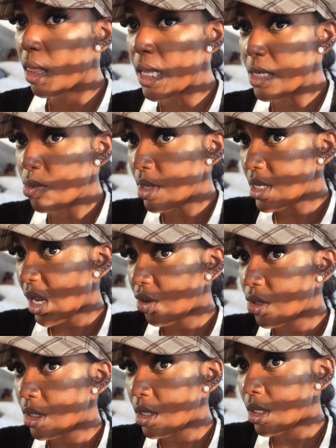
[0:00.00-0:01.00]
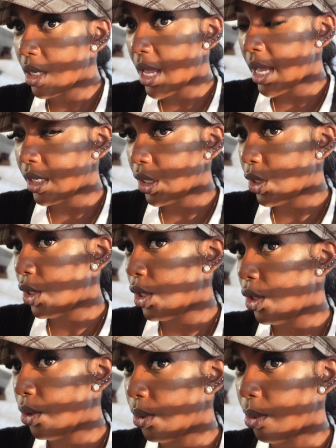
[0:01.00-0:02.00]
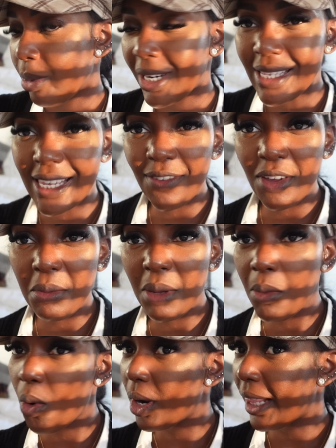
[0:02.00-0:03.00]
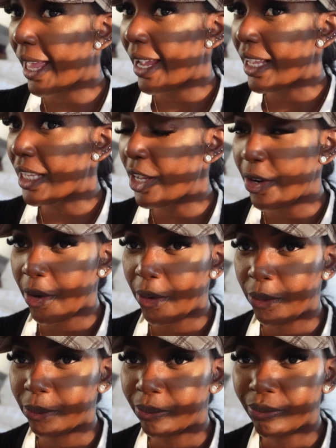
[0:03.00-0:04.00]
This one's actually kind of cute, but it's giving me more like, you know,